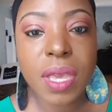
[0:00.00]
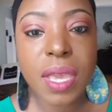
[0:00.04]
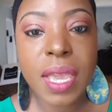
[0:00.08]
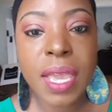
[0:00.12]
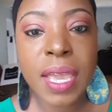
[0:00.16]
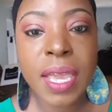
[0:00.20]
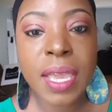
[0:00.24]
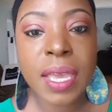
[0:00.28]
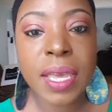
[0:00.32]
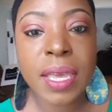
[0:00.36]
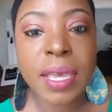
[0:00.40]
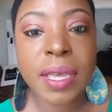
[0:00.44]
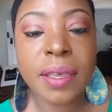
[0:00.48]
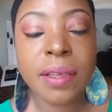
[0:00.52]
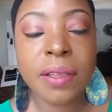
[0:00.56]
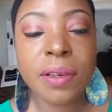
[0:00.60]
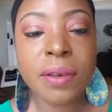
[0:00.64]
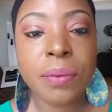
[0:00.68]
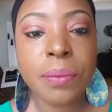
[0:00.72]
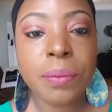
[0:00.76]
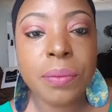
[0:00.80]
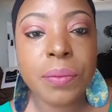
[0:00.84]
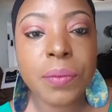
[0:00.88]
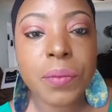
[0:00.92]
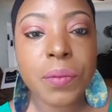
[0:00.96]

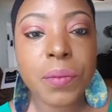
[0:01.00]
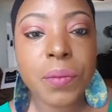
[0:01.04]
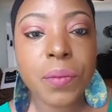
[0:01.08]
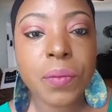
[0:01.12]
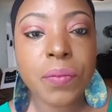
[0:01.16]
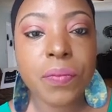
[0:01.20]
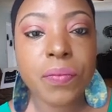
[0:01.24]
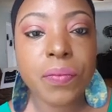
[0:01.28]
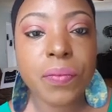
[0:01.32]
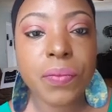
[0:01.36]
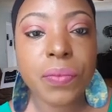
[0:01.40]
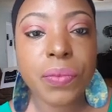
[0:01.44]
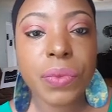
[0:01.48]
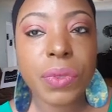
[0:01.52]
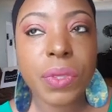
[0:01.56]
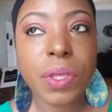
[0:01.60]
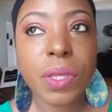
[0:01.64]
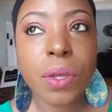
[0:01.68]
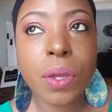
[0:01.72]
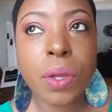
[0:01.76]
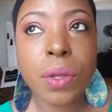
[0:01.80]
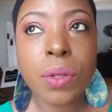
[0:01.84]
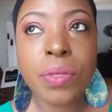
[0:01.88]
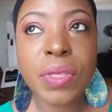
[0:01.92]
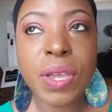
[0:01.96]
And
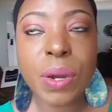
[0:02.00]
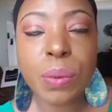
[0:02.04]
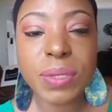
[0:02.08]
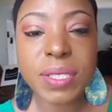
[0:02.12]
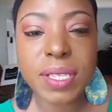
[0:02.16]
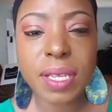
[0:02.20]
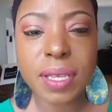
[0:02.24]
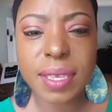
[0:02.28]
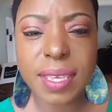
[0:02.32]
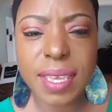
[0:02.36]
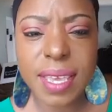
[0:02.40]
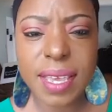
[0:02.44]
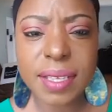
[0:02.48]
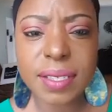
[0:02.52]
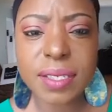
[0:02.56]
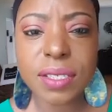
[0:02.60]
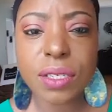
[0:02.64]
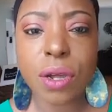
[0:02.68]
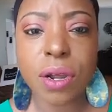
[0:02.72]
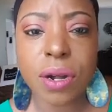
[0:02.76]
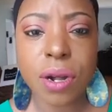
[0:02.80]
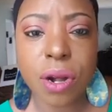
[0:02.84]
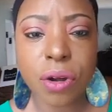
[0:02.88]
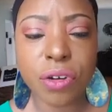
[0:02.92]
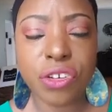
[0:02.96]
there was a guest
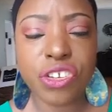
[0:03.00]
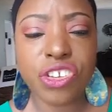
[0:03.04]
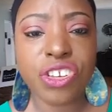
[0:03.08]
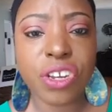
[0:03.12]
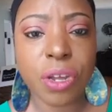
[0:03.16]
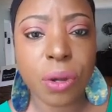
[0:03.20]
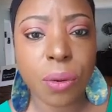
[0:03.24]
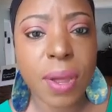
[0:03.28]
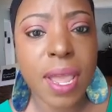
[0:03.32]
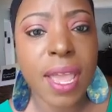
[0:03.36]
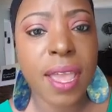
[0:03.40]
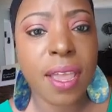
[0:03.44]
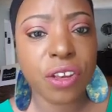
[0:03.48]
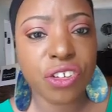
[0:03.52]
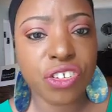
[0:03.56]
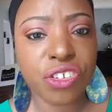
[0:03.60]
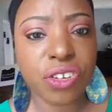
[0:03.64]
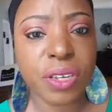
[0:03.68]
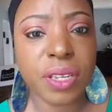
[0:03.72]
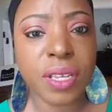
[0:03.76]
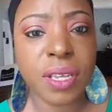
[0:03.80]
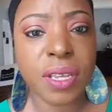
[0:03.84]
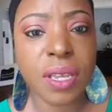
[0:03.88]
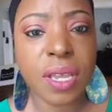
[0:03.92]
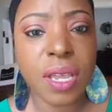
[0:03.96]
on her show,
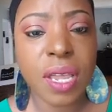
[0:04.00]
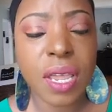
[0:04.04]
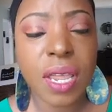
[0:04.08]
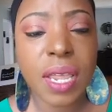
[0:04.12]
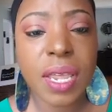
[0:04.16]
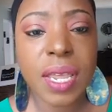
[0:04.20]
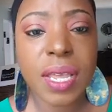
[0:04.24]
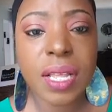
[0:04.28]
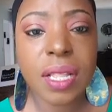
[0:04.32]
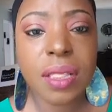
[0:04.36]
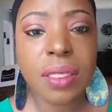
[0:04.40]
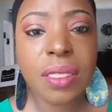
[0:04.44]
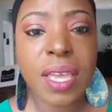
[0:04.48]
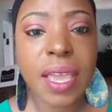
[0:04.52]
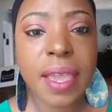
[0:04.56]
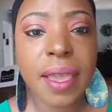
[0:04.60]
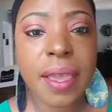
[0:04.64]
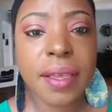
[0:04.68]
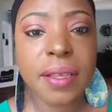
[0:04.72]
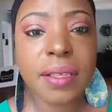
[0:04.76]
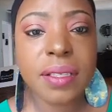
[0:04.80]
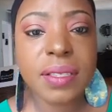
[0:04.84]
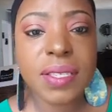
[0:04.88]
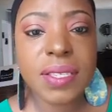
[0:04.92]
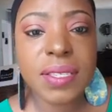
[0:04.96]
actually,
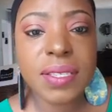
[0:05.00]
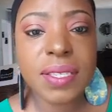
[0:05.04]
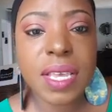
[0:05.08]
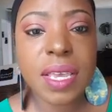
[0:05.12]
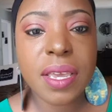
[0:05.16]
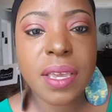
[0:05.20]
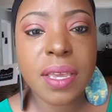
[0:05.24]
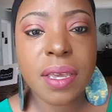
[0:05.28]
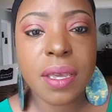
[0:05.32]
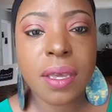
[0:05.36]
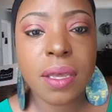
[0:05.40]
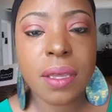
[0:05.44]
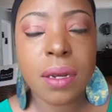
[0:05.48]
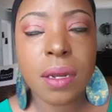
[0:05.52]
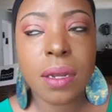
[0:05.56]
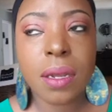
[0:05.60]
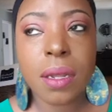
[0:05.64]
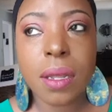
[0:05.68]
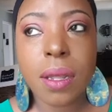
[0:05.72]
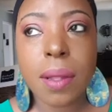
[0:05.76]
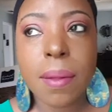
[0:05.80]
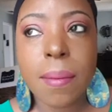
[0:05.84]
that said,